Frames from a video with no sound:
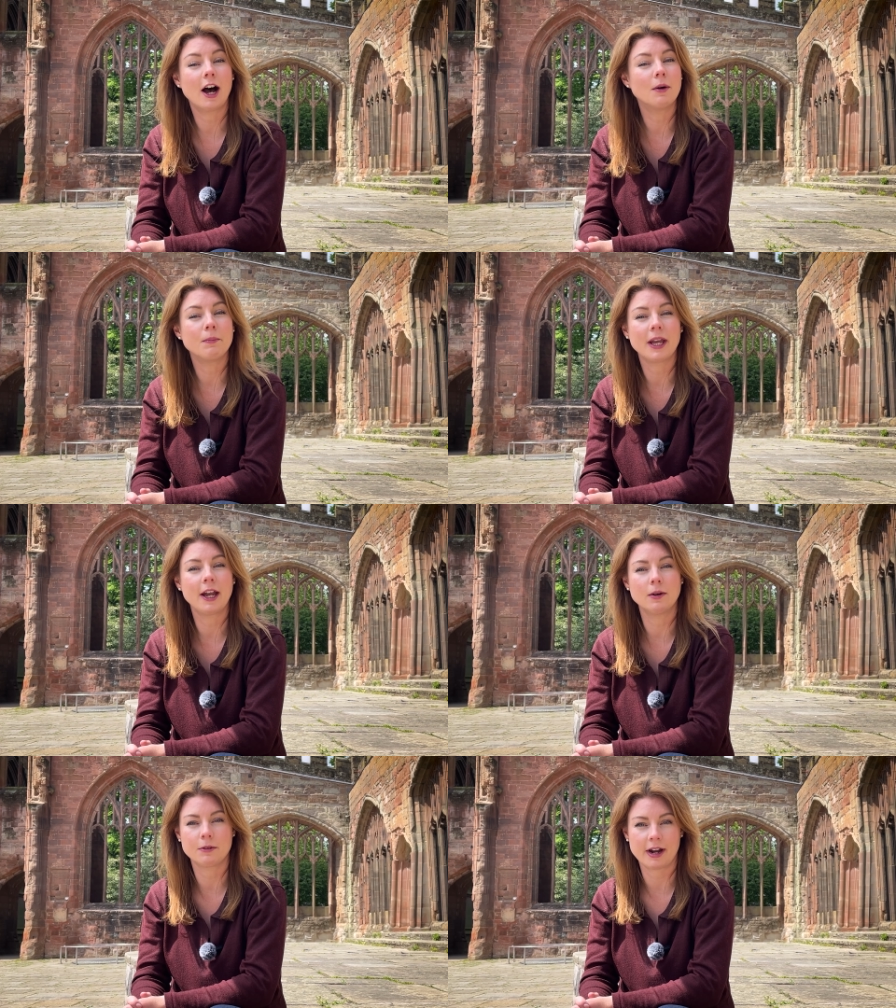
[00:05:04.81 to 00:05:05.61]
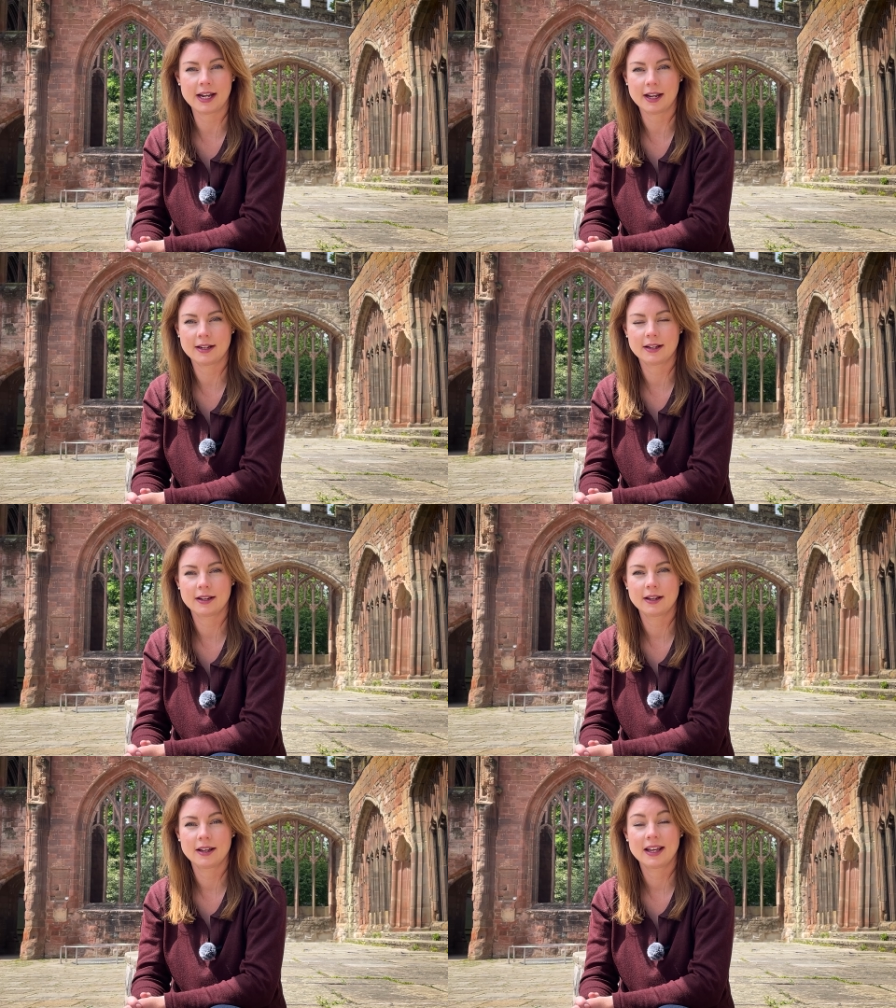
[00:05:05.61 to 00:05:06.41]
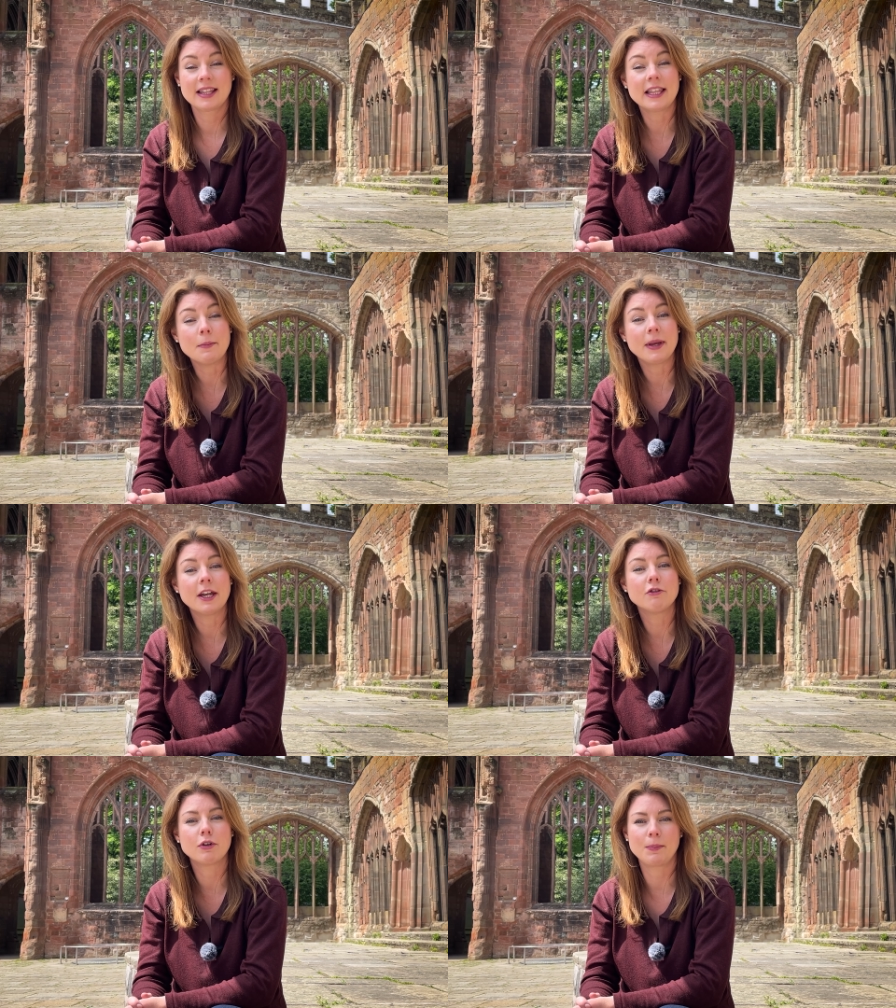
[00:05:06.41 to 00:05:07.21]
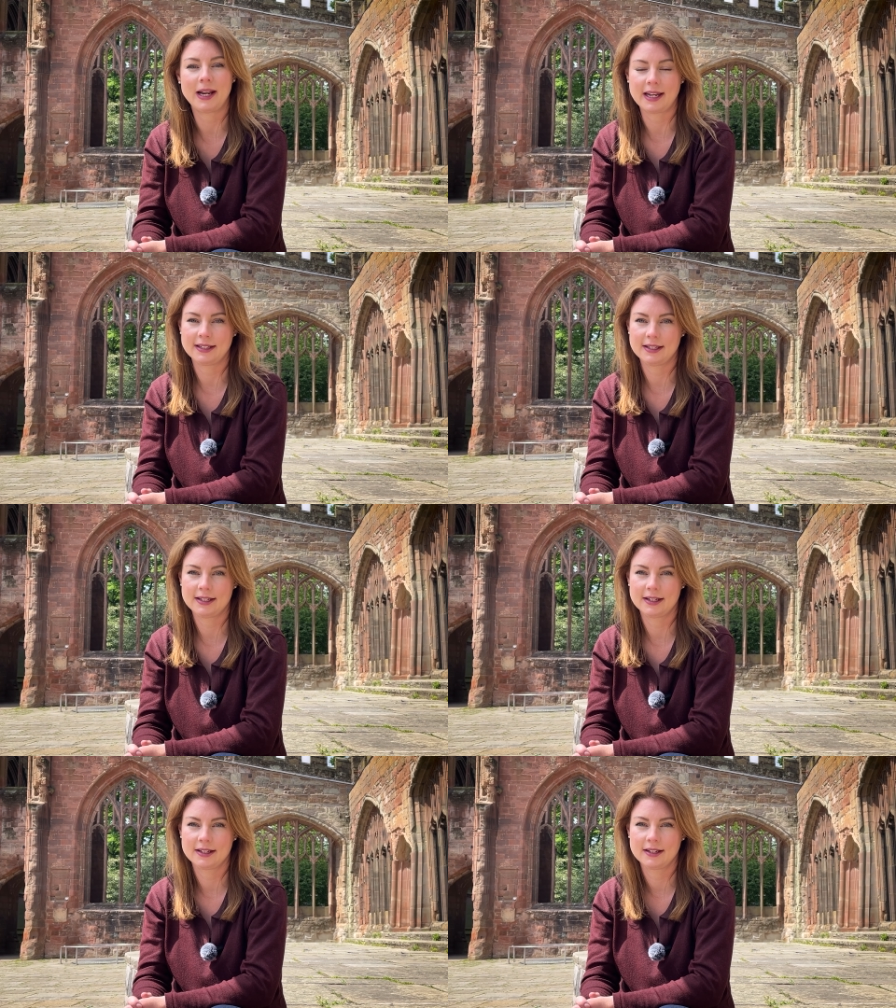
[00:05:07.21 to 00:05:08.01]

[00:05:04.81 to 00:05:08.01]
aren't being upgraded. They're being replaced.